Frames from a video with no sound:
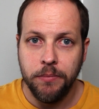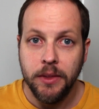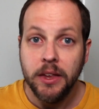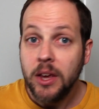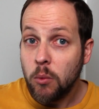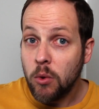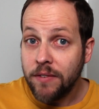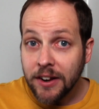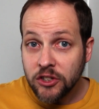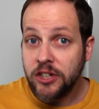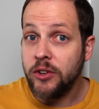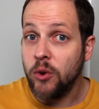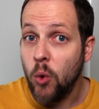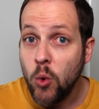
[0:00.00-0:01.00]
We've
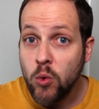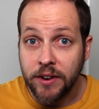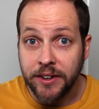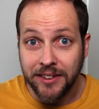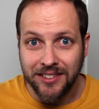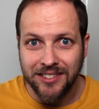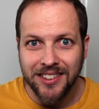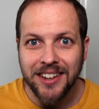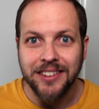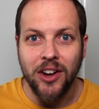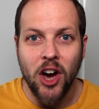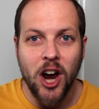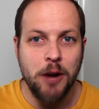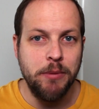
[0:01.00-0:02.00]
actually already seen
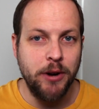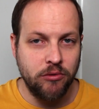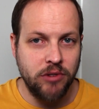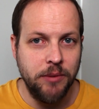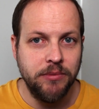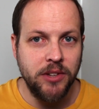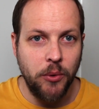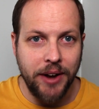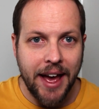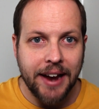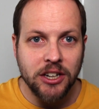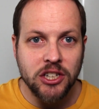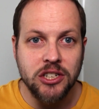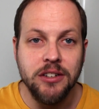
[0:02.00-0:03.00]
hybrid crypto in
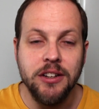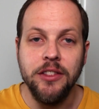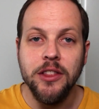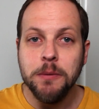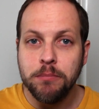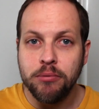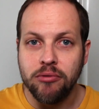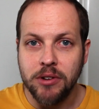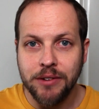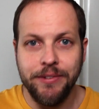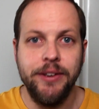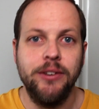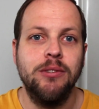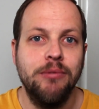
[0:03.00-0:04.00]
action in the
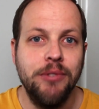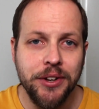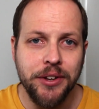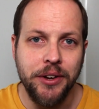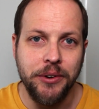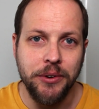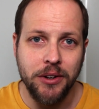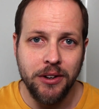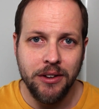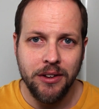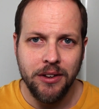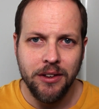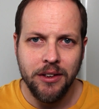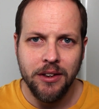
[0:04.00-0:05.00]
previous video.
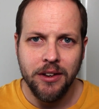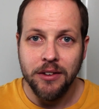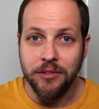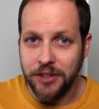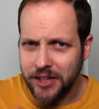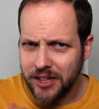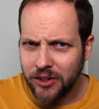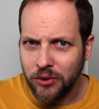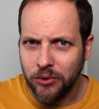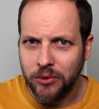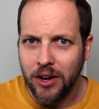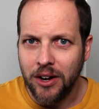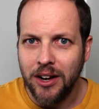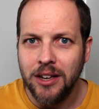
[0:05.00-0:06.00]
the
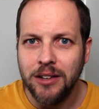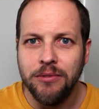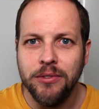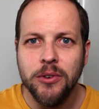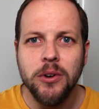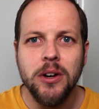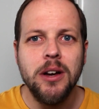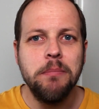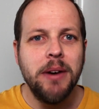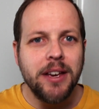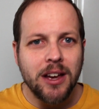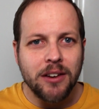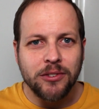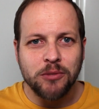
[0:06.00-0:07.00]
eagle-eye viewer may
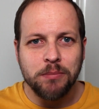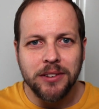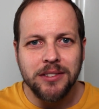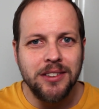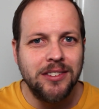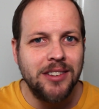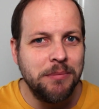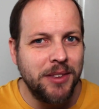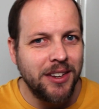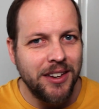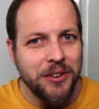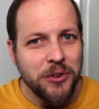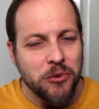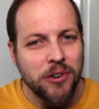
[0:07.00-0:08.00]
have spotted something
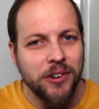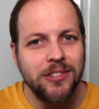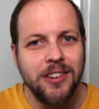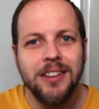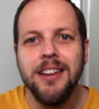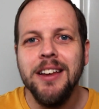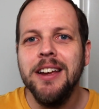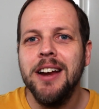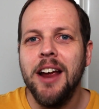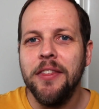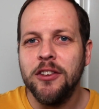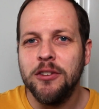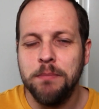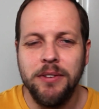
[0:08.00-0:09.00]
interesting in
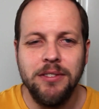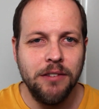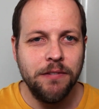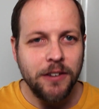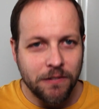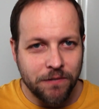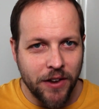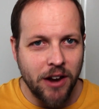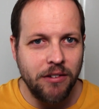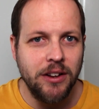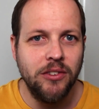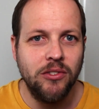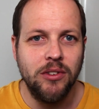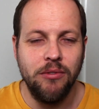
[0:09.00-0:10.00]
the specific
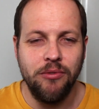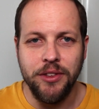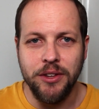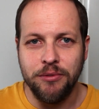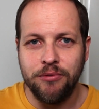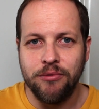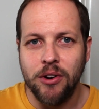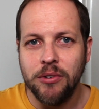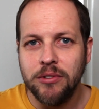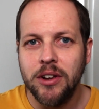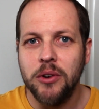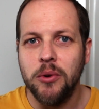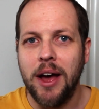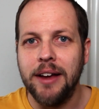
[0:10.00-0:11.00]
variants of the
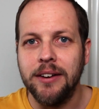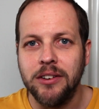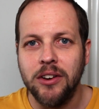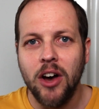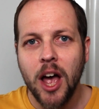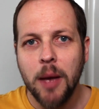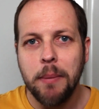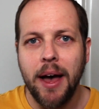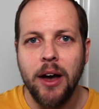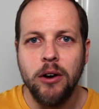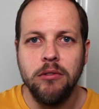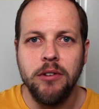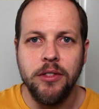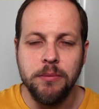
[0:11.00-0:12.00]
Frodo and Kyber
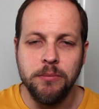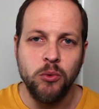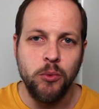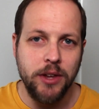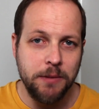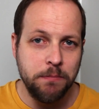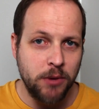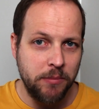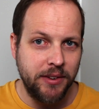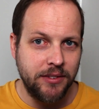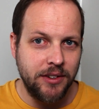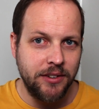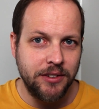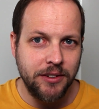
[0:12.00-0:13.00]
algorithms we implemented.